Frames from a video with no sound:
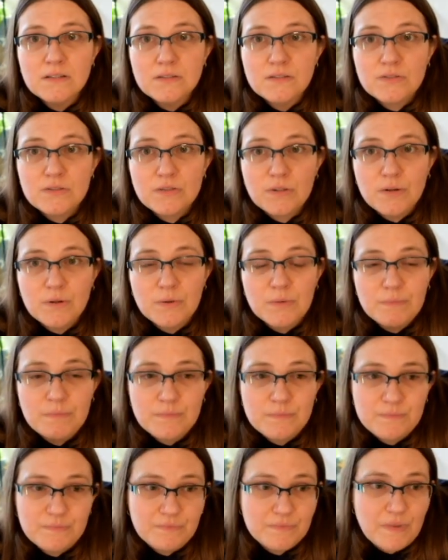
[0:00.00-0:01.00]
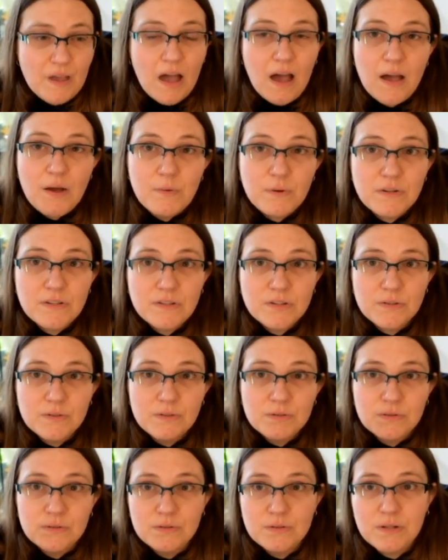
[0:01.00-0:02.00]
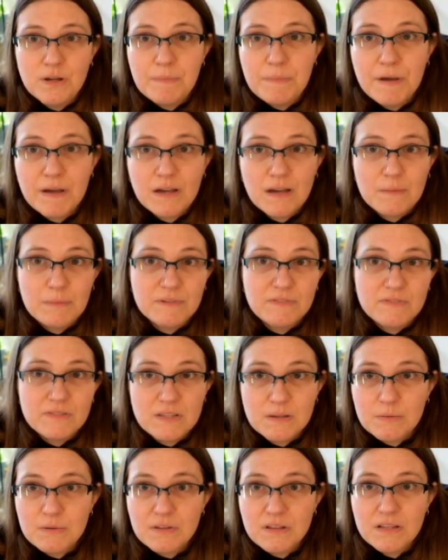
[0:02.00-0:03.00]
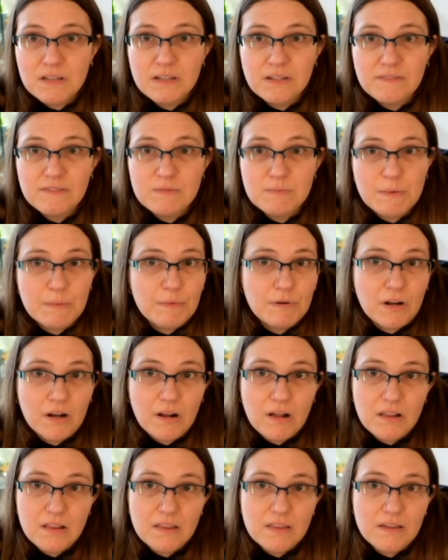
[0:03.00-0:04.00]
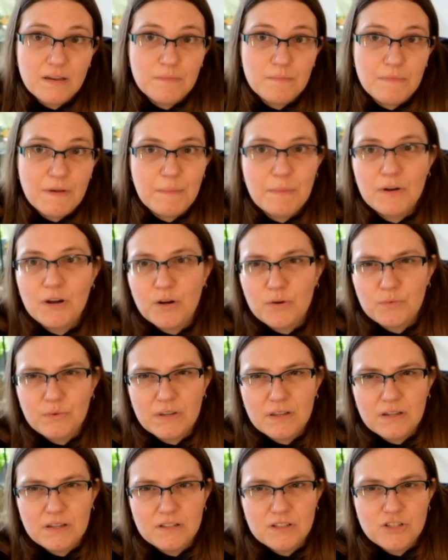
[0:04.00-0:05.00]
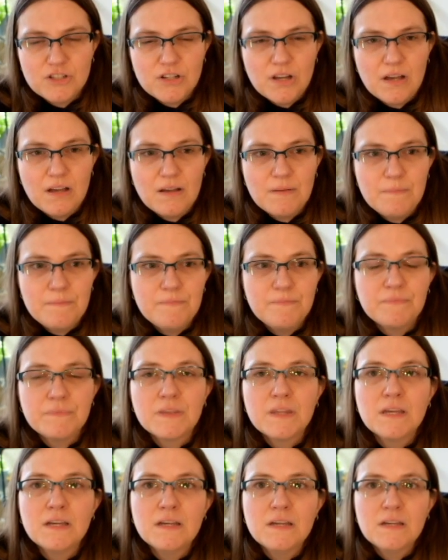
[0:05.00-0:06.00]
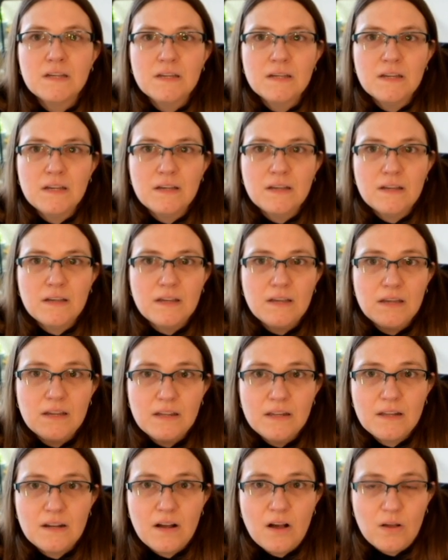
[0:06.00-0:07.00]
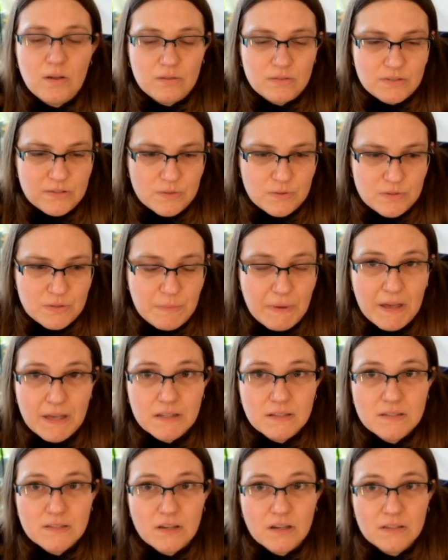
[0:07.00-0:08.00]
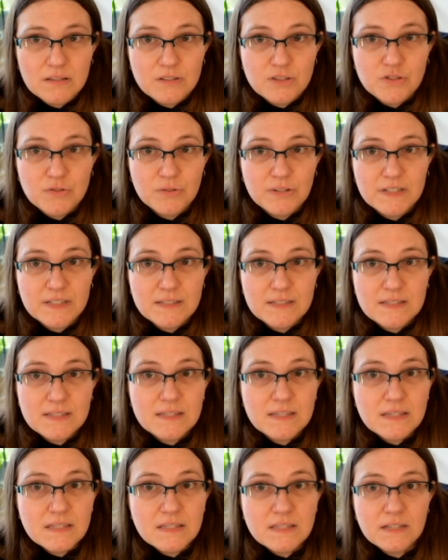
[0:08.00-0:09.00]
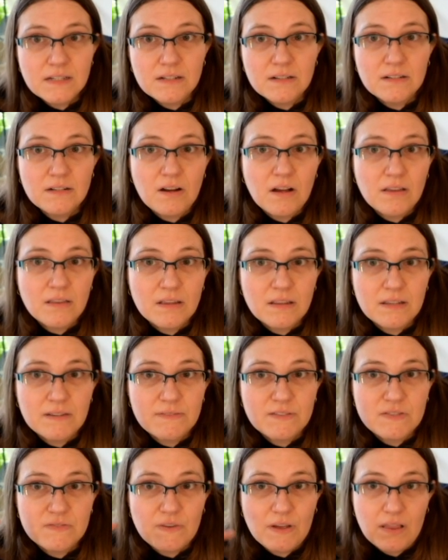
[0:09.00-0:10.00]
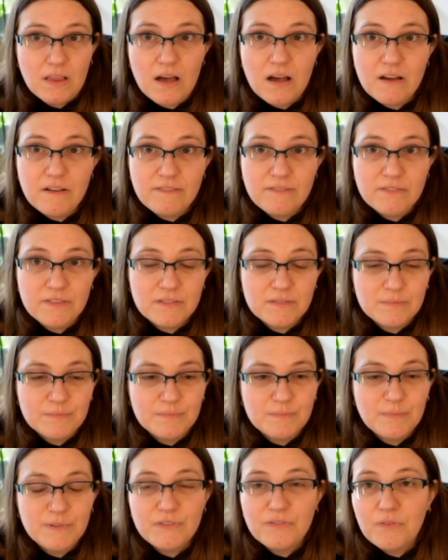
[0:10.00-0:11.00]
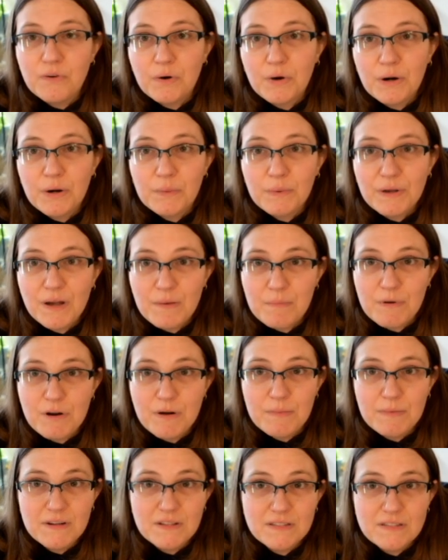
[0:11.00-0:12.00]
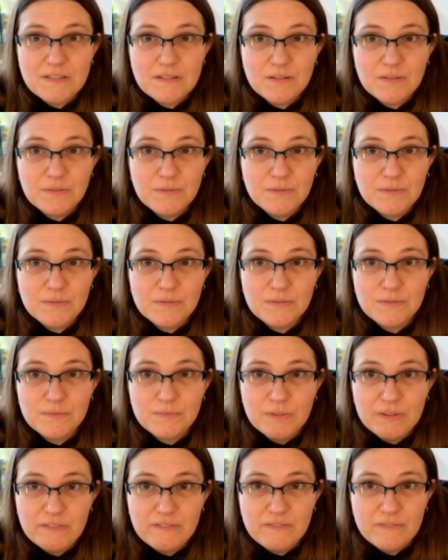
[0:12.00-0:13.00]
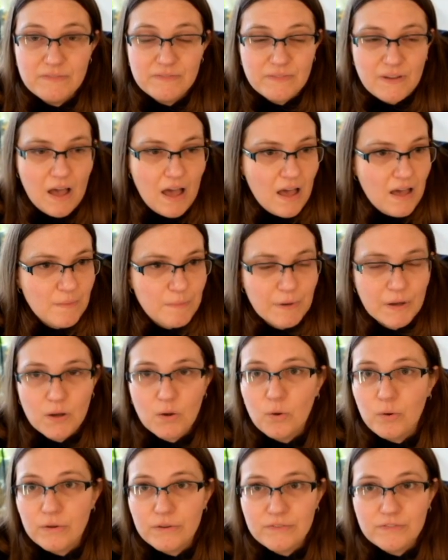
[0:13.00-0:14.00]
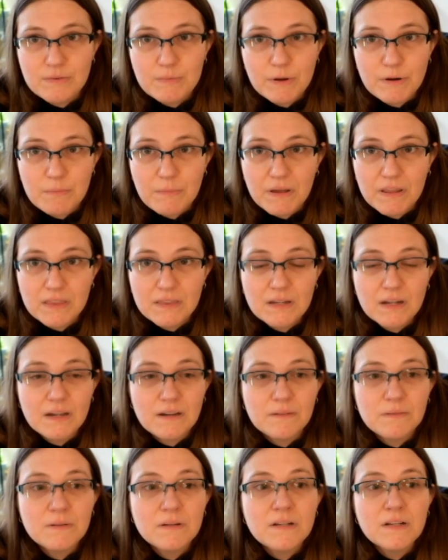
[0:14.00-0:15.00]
So I would do a pickup of some of the leaves, maybe not all of them, maybe not a really good job. It also depends on the trees. This year, all the leaves fell off before we got permanent snow. It's been cold for about a month now.